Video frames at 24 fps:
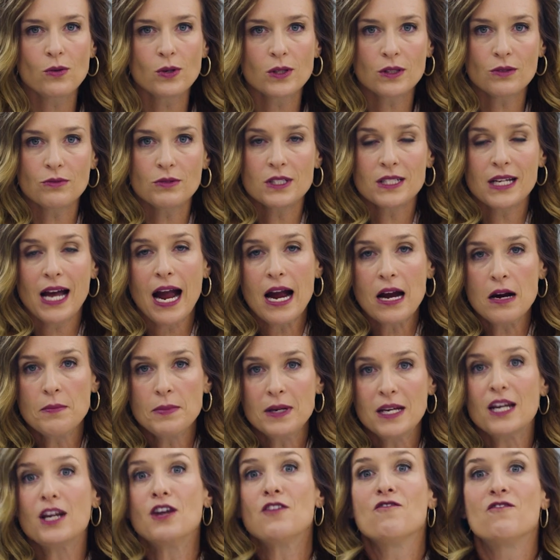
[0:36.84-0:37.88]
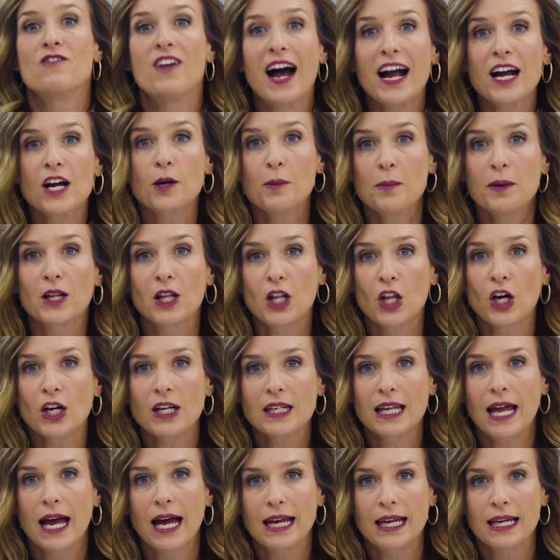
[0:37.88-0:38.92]
what the retirement environment looked
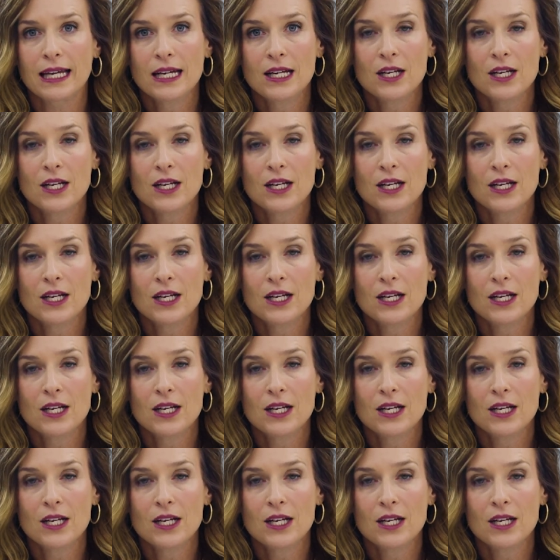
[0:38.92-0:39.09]
like.